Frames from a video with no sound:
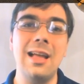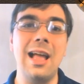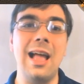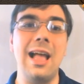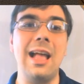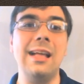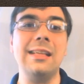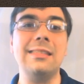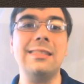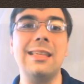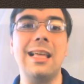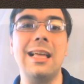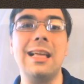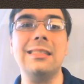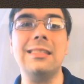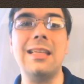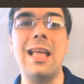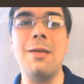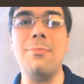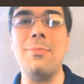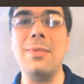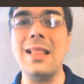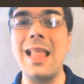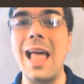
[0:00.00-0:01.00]
Is it
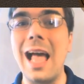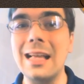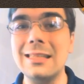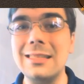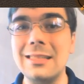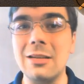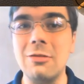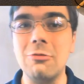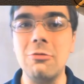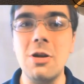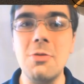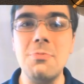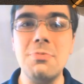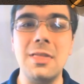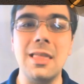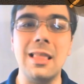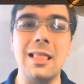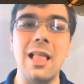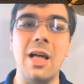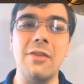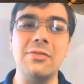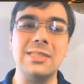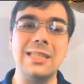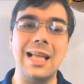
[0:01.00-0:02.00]
a monastic group that
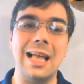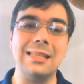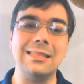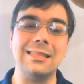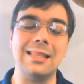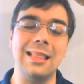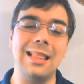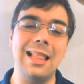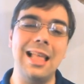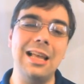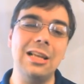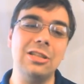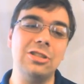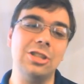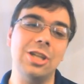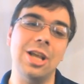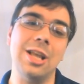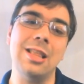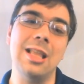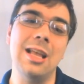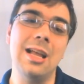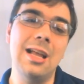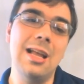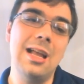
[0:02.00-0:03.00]
loves
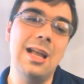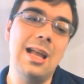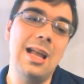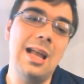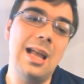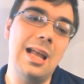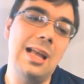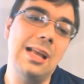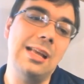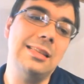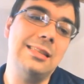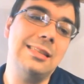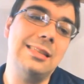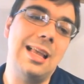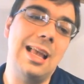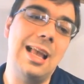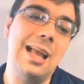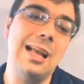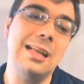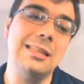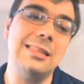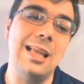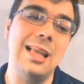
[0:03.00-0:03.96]
isolation? Is it